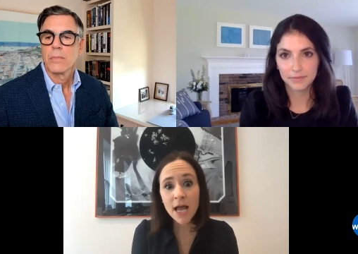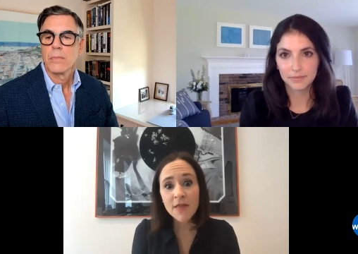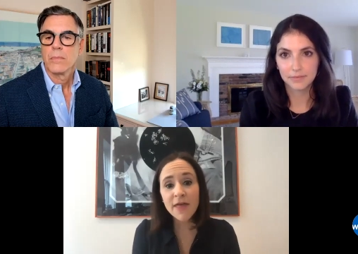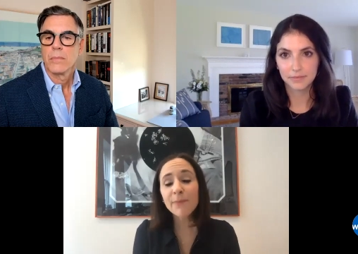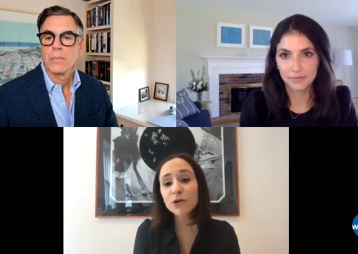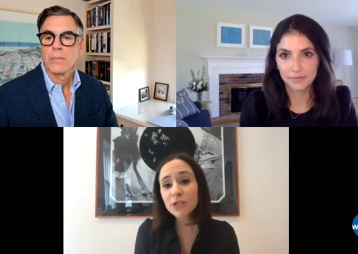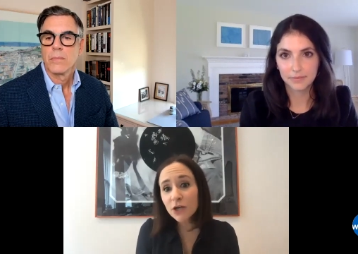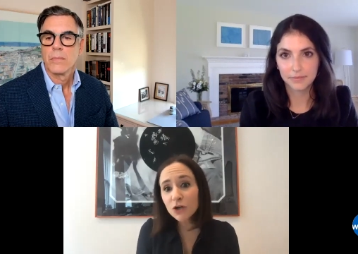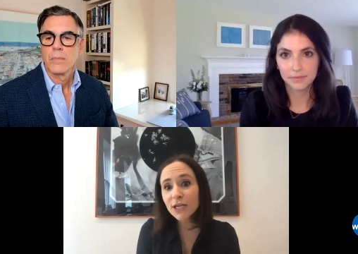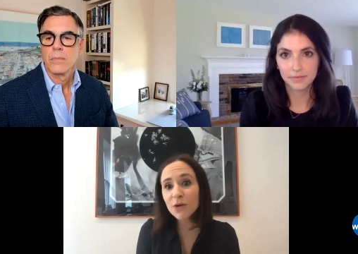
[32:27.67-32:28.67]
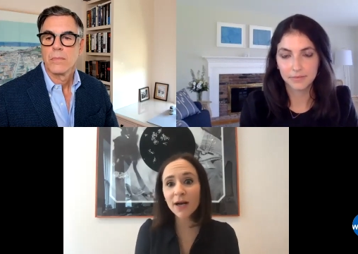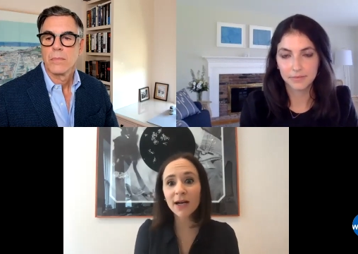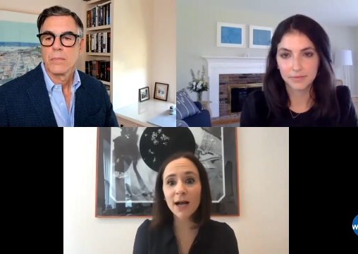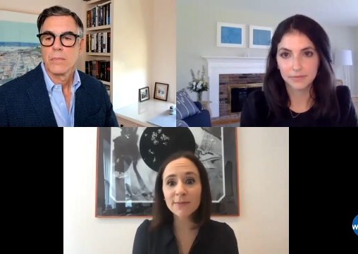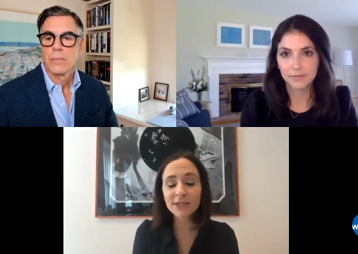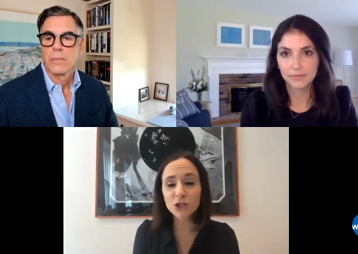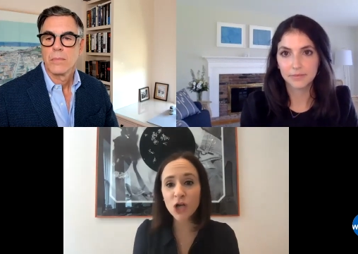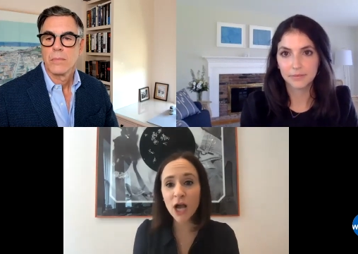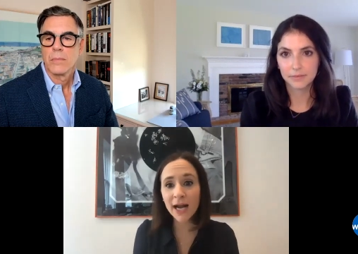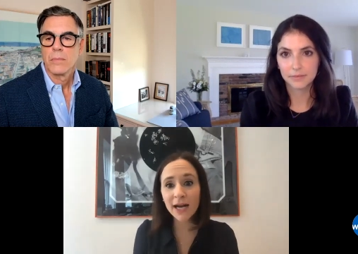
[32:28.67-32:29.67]
Speaker 1: That particularly when it comes to
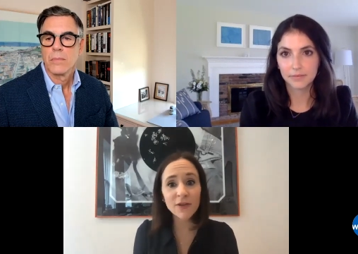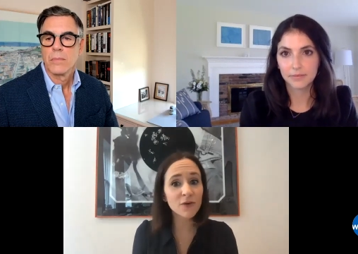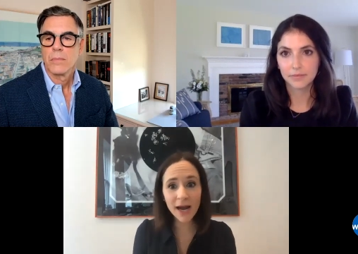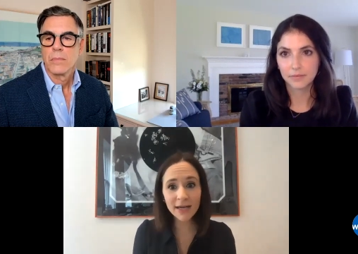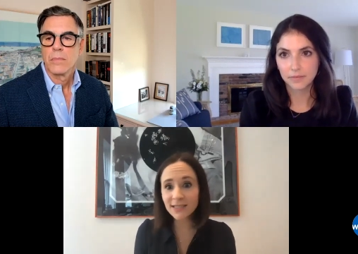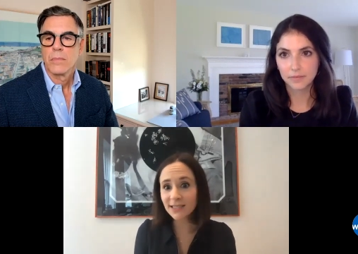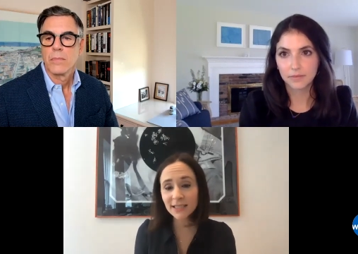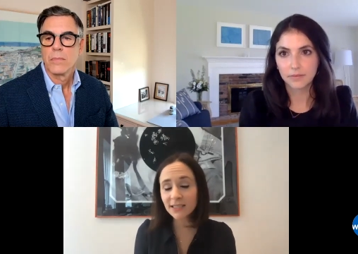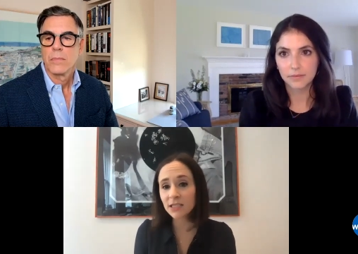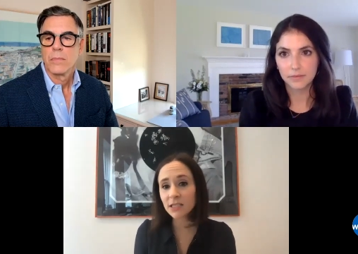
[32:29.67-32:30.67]
China, the United States does